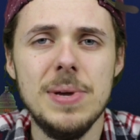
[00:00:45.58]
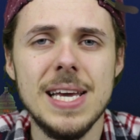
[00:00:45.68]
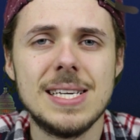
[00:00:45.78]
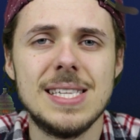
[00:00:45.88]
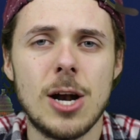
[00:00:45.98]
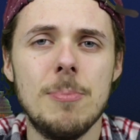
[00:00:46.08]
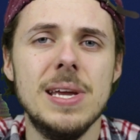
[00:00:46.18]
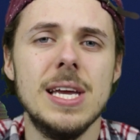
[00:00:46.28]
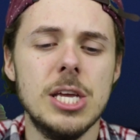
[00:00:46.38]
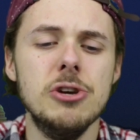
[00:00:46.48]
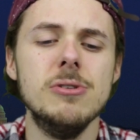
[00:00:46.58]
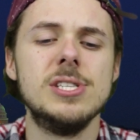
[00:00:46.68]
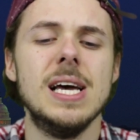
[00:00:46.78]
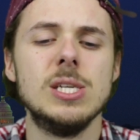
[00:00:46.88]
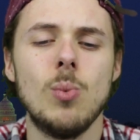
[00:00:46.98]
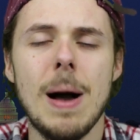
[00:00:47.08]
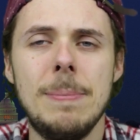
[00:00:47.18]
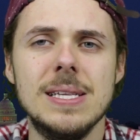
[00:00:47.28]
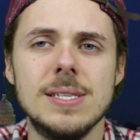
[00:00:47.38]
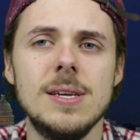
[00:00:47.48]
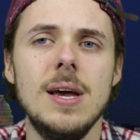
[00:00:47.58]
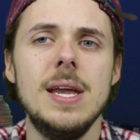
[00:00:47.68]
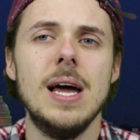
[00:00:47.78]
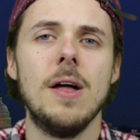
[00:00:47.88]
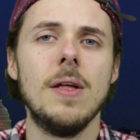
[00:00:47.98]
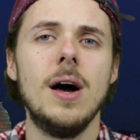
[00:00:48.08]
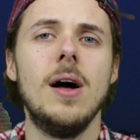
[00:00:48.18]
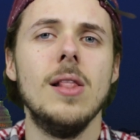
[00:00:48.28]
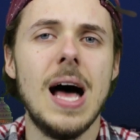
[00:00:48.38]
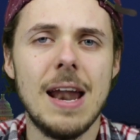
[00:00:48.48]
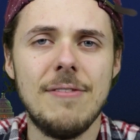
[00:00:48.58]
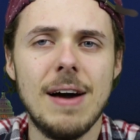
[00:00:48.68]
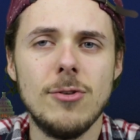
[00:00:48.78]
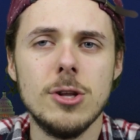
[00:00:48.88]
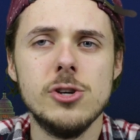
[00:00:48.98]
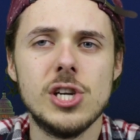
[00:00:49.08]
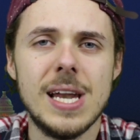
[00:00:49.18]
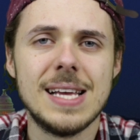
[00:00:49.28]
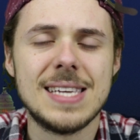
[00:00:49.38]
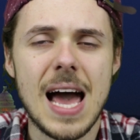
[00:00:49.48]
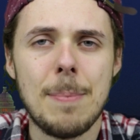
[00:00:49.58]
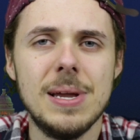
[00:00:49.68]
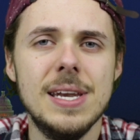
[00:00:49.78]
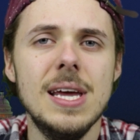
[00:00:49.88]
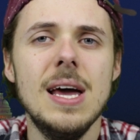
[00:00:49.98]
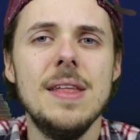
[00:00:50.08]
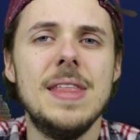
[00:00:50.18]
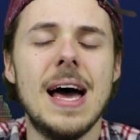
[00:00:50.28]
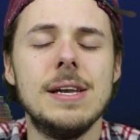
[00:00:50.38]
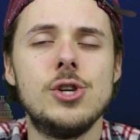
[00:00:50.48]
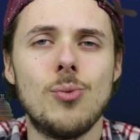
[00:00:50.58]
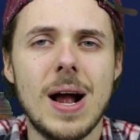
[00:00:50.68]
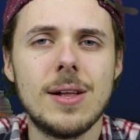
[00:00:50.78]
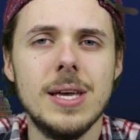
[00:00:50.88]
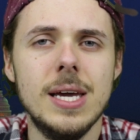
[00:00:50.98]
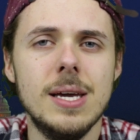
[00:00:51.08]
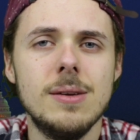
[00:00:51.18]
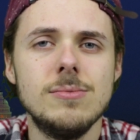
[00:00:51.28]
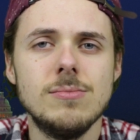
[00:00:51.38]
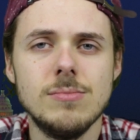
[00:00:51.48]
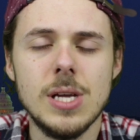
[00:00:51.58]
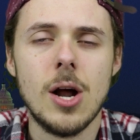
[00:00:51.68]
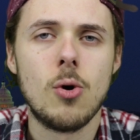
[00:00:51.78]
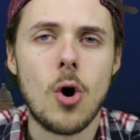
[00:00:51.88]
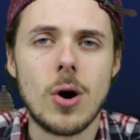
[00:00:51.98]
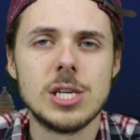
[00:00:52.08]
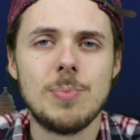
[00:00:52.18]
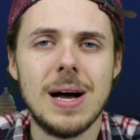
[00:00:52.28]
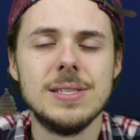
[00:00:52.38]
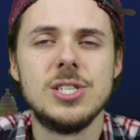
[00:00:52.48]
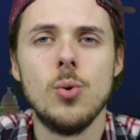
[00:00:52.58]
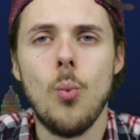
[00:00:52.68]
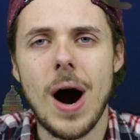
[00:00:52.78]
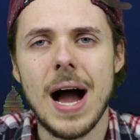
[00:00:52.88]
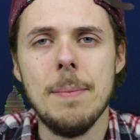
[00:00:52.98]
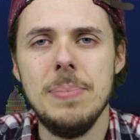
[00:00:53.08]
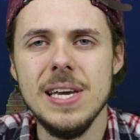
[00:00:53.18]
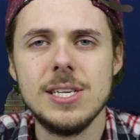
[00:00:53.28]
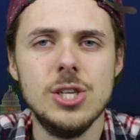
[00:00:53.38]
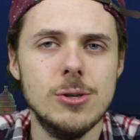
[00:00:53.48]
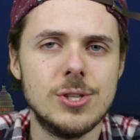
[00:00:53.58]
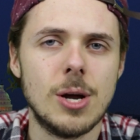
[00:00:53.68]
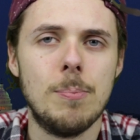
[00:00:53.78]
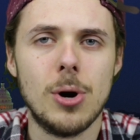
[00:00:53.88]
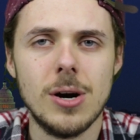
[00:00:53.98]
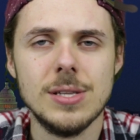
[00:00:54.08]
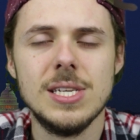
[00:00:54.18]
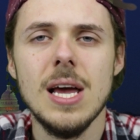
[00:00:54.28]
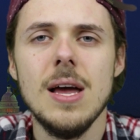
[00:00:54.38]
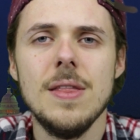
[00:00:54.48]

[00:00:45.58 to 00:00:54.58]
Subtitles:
beaks that are being used as weapons. Now, a lot of evolution has happened that directly, you know, corresponds to why beaks use their birds.